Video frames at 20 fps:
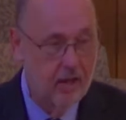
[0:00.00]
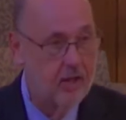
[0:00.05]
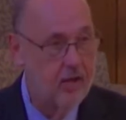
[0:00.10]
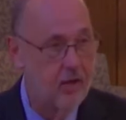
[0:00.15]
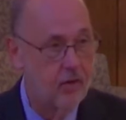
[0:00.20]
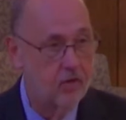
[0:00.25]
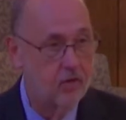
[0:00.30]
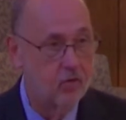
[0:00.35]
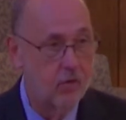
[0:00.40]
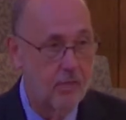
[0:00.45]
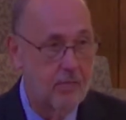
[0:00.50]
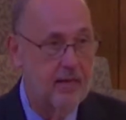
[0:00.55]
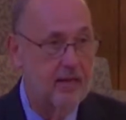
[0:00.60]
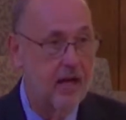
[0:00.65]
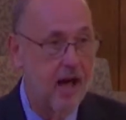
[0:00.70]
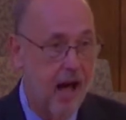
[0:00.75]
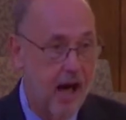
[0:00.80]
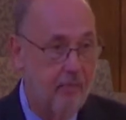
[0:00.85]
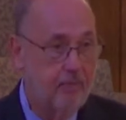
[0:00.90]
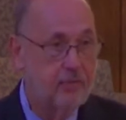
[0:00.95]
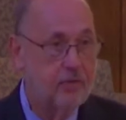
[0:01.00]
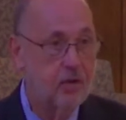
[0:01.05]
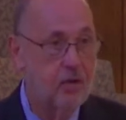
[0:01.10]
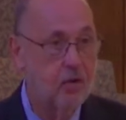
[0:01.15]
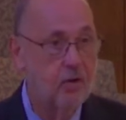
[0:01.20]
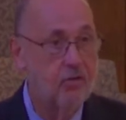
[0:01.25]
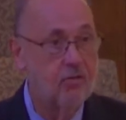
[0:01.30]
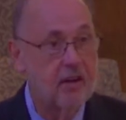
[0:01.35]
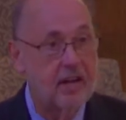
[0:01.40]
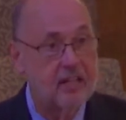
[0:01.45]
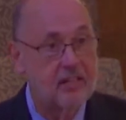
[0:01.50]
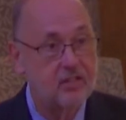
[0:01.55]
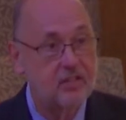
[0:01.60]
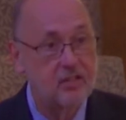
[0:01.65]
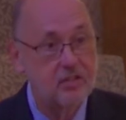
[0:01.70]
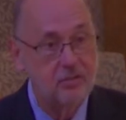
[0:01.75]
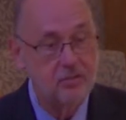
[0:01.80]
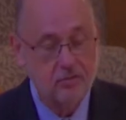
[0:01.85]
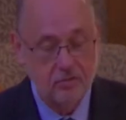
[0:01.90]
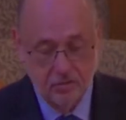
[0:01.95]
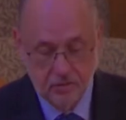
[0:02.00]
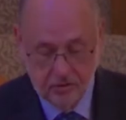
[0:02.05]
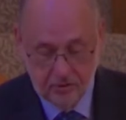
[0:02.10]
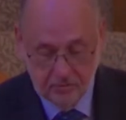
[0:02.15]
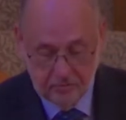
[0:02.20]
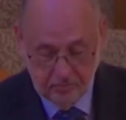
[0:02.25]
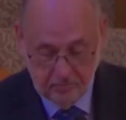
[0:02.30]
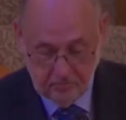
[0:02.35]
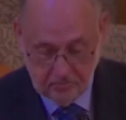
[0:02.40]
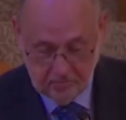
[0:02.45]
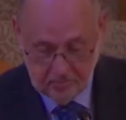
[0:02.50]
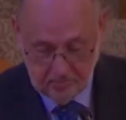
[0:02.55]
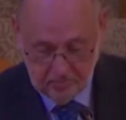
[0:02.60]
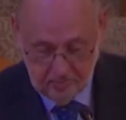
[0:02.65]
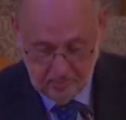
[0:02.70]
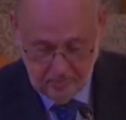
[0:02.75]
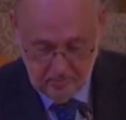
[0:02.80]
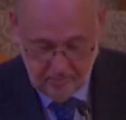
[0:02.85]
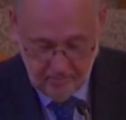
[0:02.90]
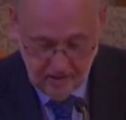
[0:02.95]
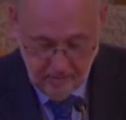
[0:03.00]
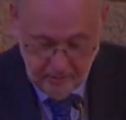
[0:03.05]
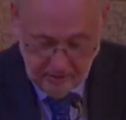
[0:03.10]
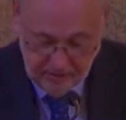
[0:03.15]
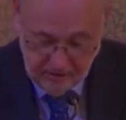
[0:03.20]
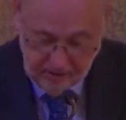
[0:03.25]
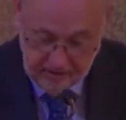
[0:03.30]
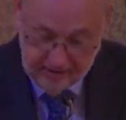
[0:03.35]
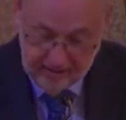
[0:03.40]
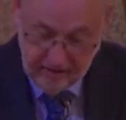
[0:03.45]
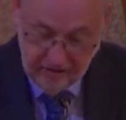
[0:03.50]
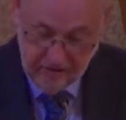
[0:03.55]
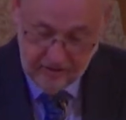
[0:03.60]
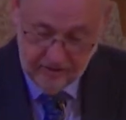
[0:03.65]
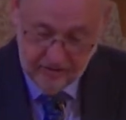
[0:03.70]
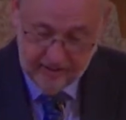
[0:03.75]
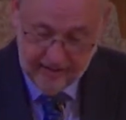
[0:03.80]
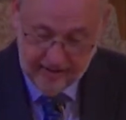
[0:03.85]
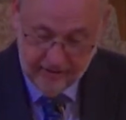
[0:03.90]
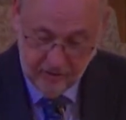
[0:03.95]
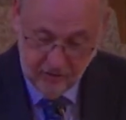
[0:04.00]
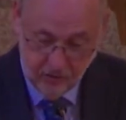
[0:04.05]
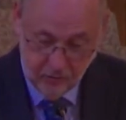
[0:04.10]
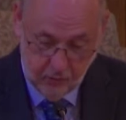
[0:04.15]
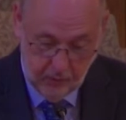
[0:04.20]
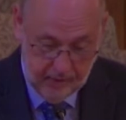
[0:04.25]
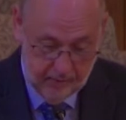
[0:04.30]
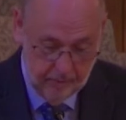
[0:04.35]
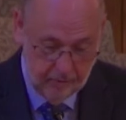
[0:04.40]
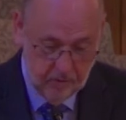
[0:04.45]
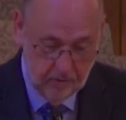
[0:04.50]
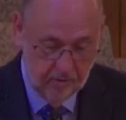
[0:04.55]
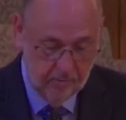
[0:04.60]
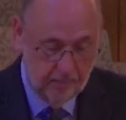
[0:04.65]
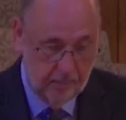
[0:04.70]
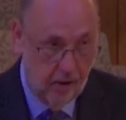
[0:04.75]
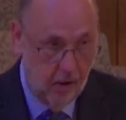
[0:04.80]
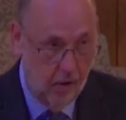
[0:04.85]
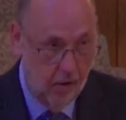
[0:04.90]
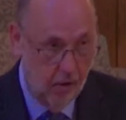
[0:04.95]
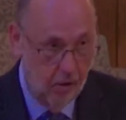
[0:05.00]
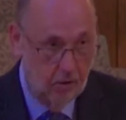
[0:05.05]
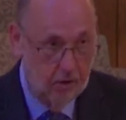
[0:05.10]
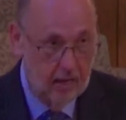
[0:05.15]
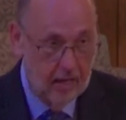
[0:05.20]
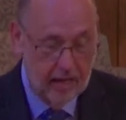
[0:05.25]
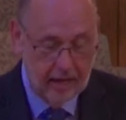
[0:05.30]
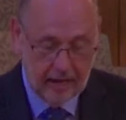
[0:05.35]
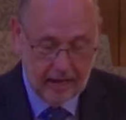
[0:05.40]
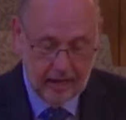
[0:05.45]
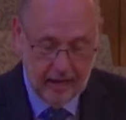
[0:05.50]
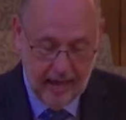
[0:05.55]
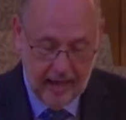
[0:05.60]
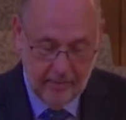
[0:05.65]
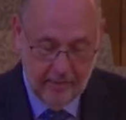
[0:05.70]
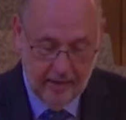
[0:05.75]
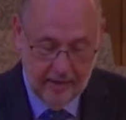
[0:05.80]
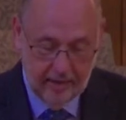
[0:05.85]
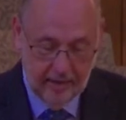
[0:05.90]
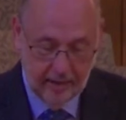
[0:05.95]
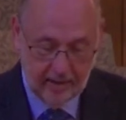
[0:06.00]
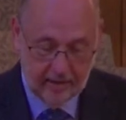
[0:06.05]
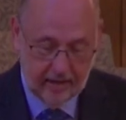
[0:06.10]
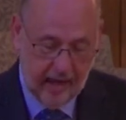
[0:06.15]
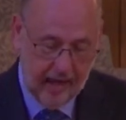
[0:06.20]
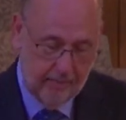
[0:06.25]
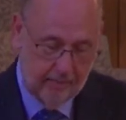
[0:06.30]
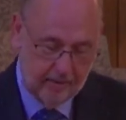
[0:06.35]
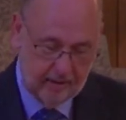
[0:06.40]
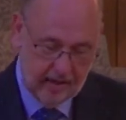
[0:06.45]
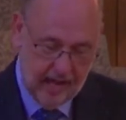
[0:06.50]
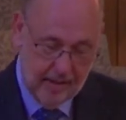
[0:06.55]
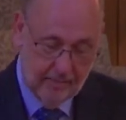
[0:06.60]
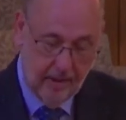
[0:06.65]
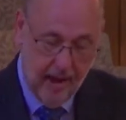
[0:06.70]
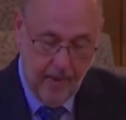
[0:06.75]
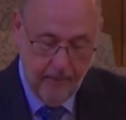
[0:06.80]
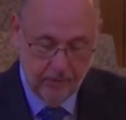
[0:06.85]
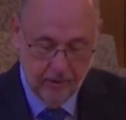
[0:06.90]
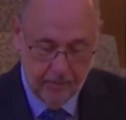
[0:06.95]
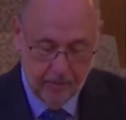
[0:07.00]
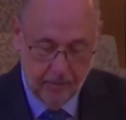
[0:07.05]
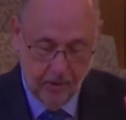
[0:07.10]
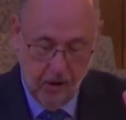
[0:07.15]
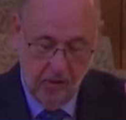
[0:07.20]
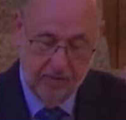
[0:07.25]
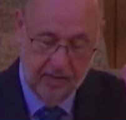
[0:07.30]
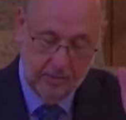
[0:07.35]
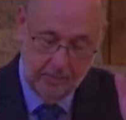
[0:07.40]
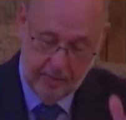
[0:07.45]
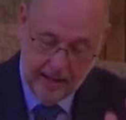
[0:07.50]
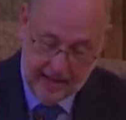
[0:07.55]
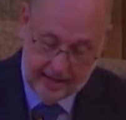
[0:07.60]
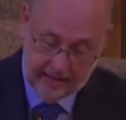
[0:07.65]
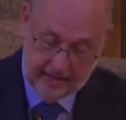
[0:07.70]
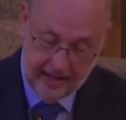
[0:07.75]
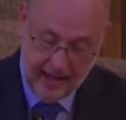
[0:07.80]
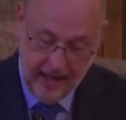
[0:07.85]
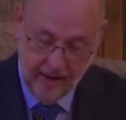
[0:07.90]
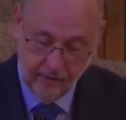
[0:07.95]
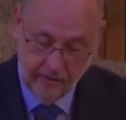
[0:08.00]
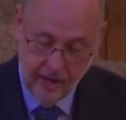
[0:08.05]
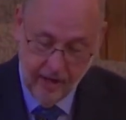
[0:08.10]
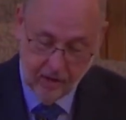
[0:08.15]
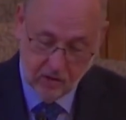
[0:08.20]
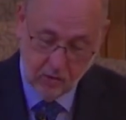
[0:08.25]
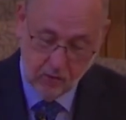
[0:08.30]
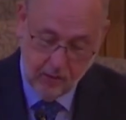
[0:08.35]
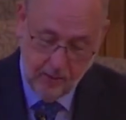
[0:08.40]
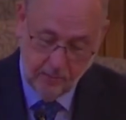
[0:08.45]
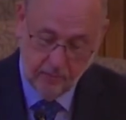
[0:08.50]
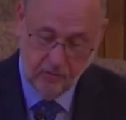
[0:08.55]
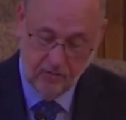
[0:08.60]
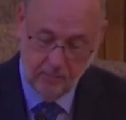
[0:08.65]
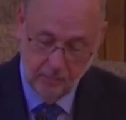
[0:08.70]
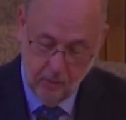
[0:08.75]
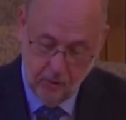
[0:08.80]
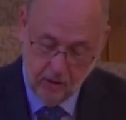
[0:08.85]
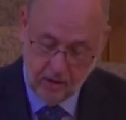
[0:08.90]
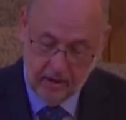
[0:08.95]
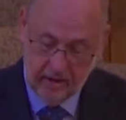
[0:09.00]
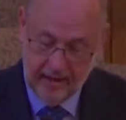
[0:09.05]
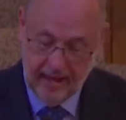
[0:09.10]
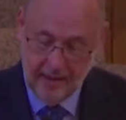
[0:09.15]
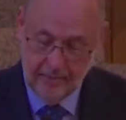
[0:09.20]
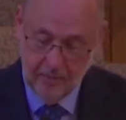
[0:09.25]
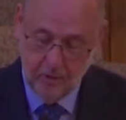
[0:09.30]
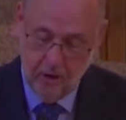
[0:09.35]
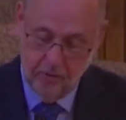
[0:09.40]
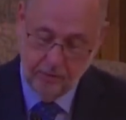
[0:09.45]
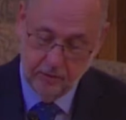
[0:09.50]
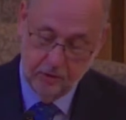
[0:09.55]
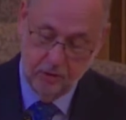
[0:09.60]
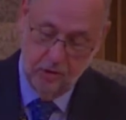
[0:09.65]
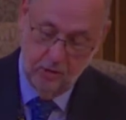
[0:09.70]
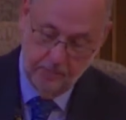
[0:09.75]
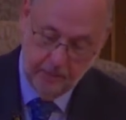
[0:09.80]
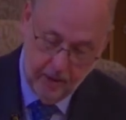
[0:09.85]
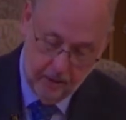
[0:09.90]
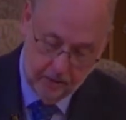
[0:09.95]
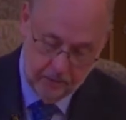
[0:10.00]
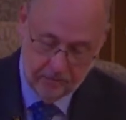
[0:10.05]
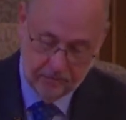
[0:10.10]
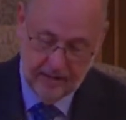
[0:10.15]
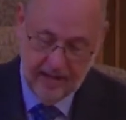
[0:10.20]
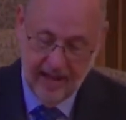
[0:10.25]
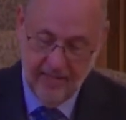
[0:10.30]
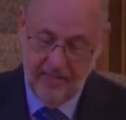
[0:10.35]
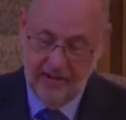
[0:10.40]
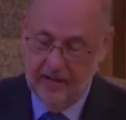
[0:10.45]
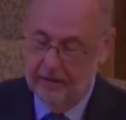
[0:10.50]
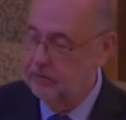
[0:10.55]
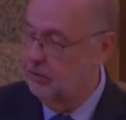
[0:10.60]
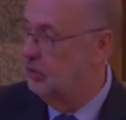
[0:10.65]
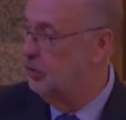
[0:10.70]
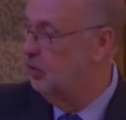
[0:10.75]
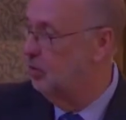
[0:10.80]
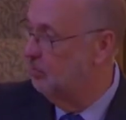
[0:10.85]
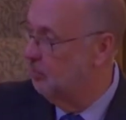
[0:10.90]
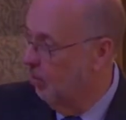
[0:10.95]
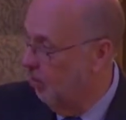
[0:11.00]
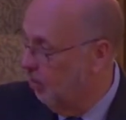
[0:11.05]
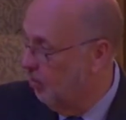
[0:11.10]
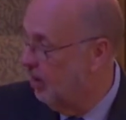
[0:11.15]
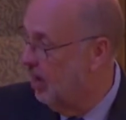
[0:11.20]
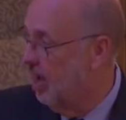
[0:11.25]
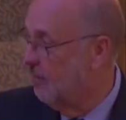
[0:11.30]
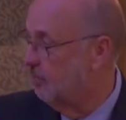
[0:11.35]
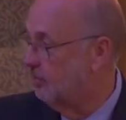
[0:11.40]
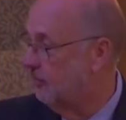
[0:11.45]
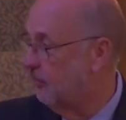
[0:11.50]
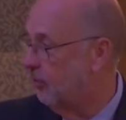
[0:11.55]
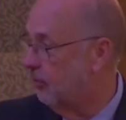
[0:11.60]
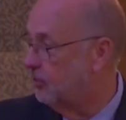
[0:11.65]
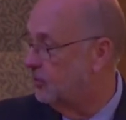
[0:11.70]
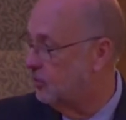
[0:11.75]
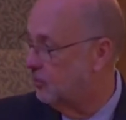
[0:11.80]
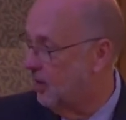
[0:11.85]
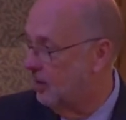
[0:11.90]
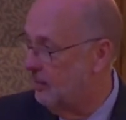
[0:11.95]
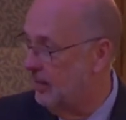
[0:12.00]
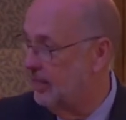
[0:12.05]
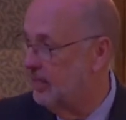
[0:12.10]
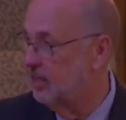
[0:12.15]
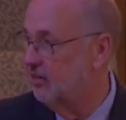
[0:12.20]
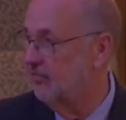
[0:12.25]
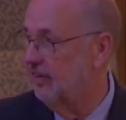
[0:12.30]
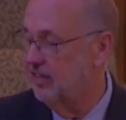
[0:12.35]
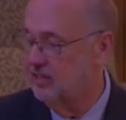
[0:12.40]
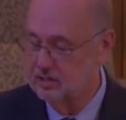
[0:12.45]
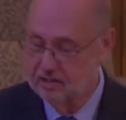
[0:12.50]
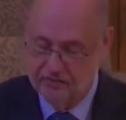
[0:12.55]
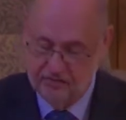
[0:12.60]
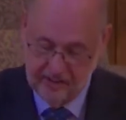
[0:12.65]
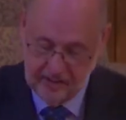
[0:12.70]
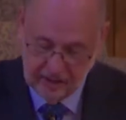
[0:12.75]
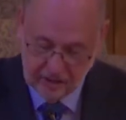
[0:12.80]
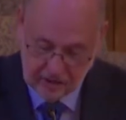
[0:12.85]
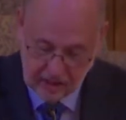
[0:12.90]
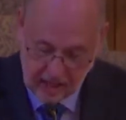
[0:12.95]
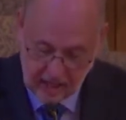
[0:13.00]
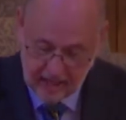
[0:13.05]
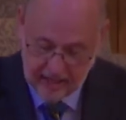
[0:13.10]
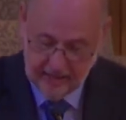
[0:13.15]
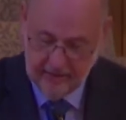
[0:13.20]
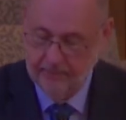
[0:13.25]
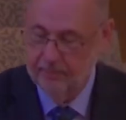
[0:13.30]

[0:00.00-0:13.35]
swimming obstacle races, which contestants had to swim to a pole, climb, it, climb, climb up the pole, then back down, swim some more, clamber over two boats, and then under two more before swimming to reach the finish line.